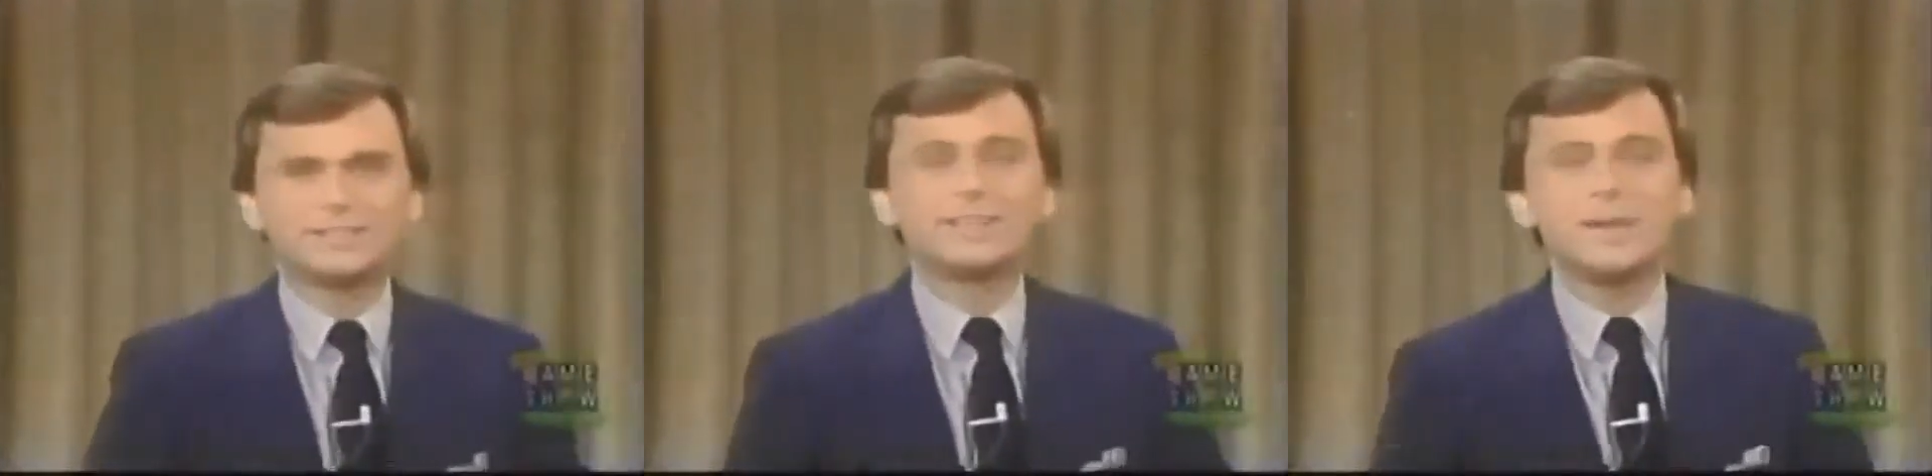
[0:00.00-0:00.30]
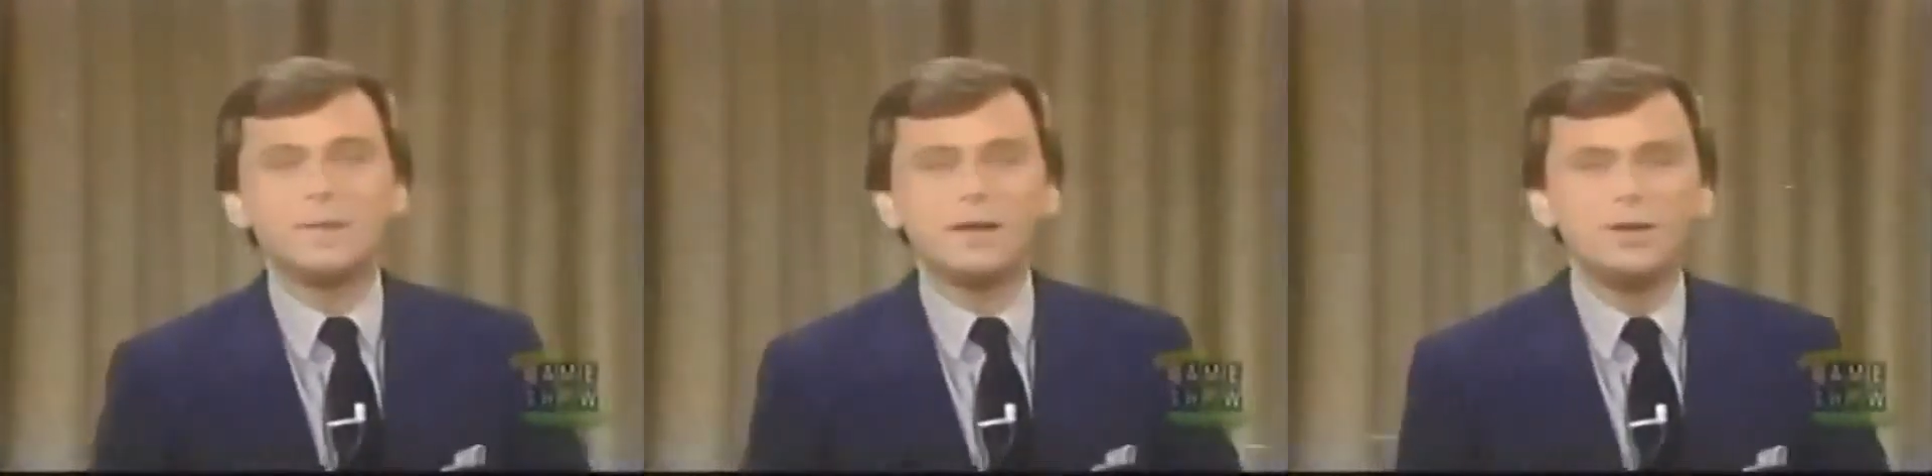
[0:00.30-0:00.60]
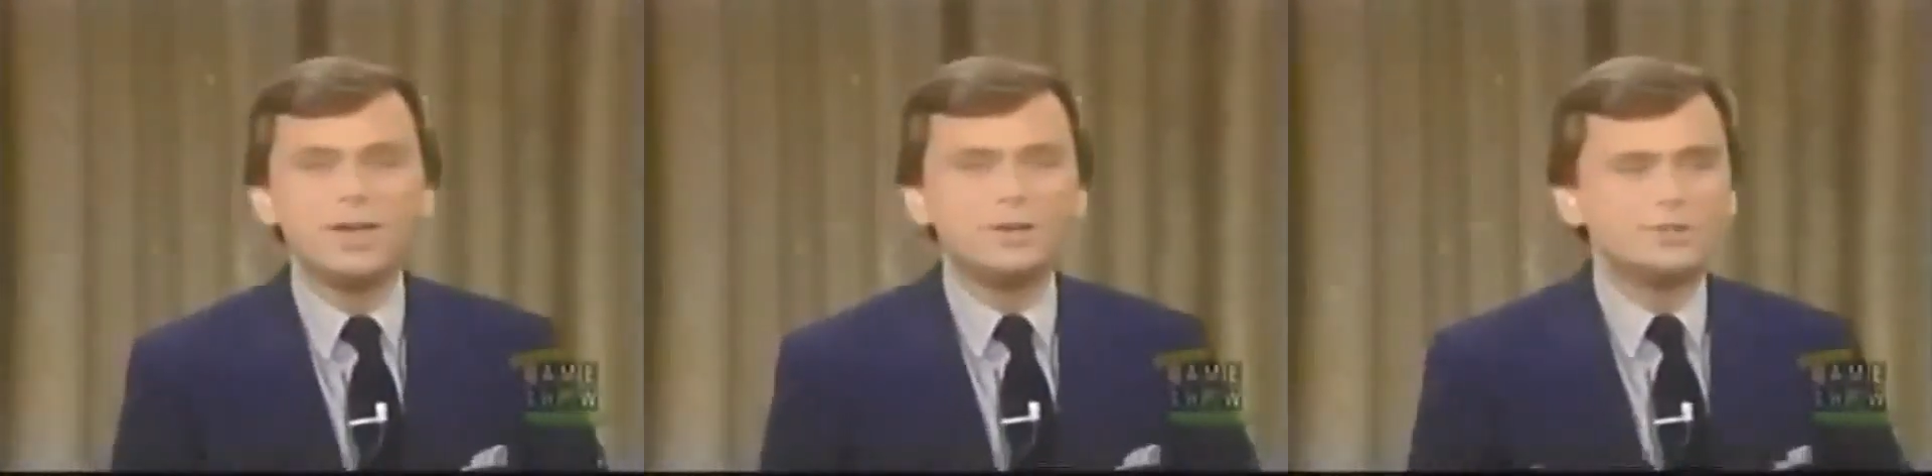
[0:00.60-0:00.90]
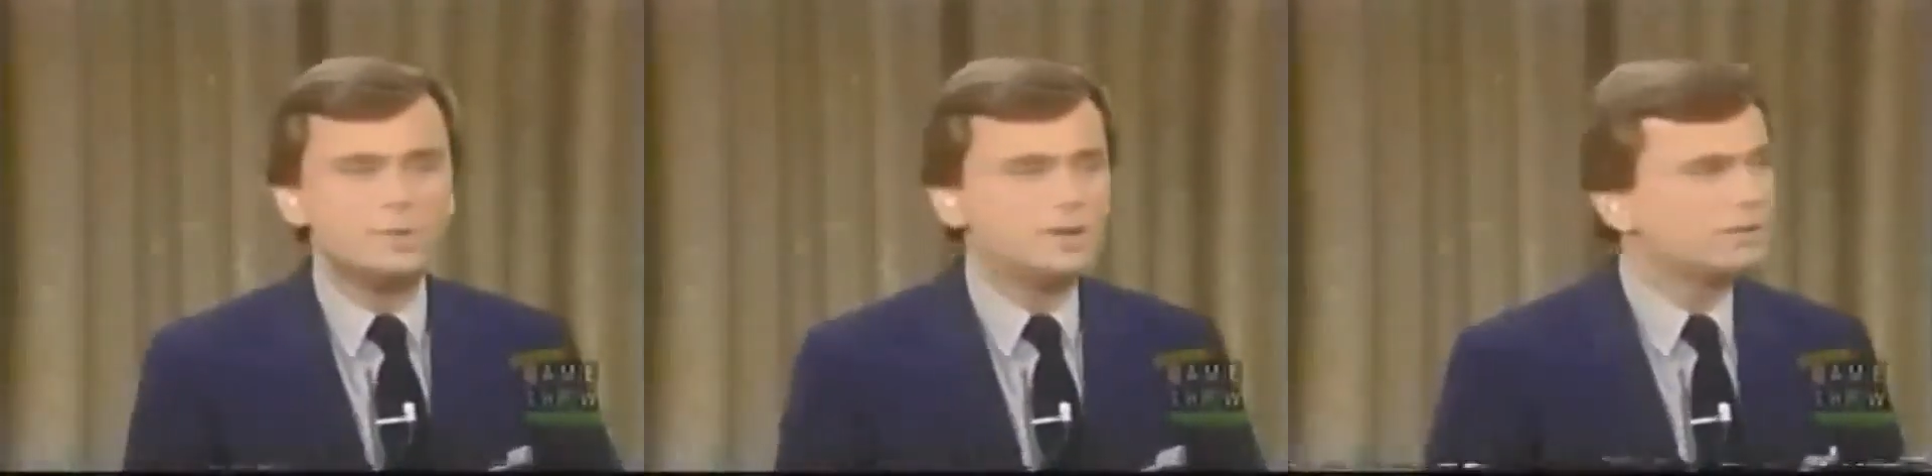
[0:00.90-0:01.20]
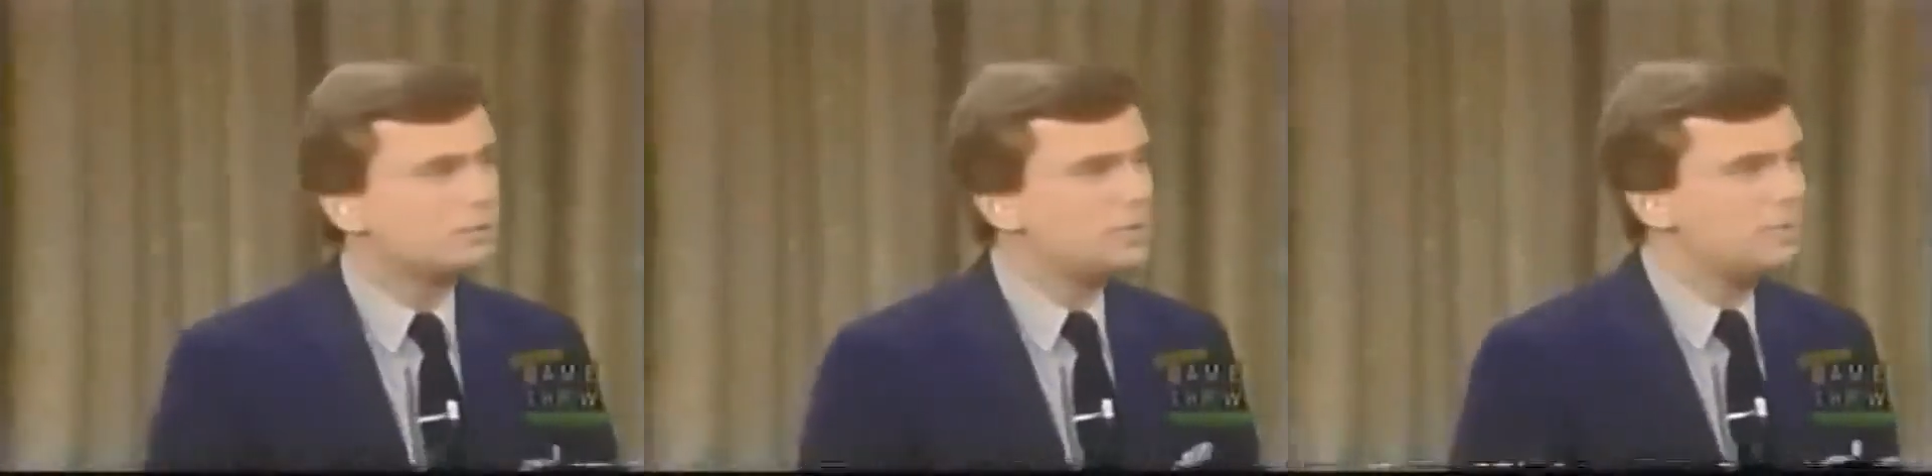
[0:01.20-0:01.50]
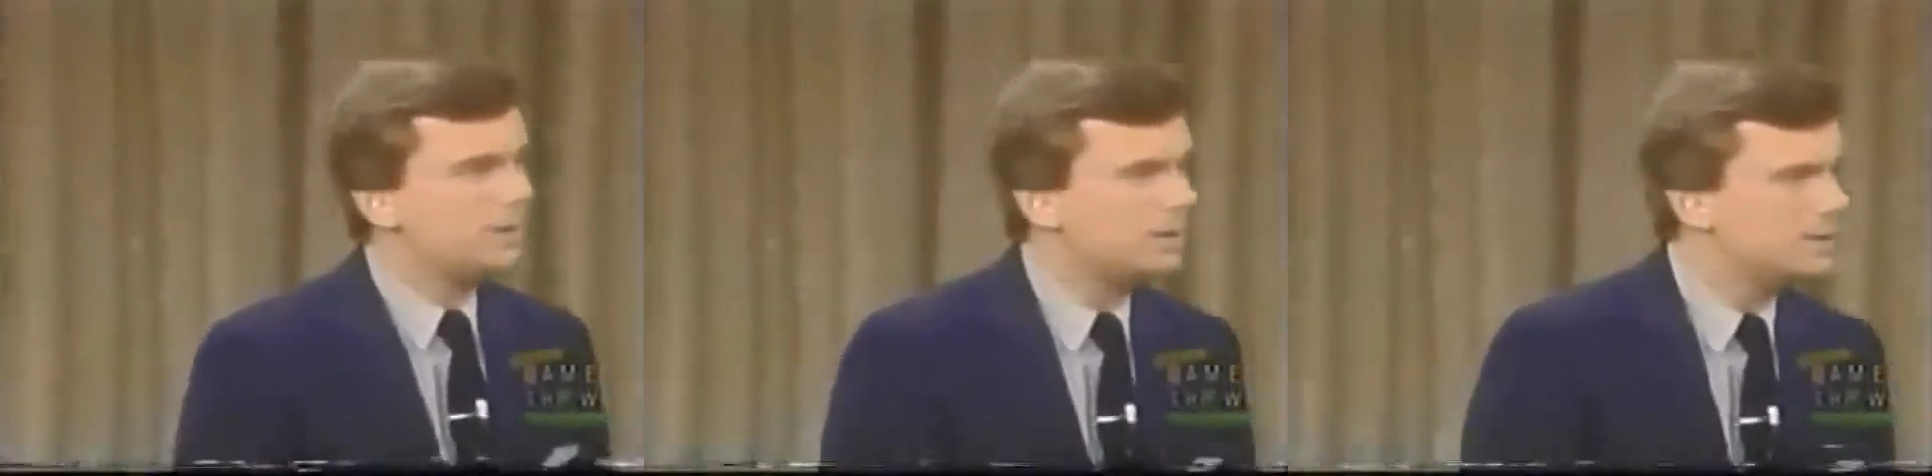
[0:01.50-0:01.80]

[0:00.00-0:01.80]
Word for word: It's time now to meet our three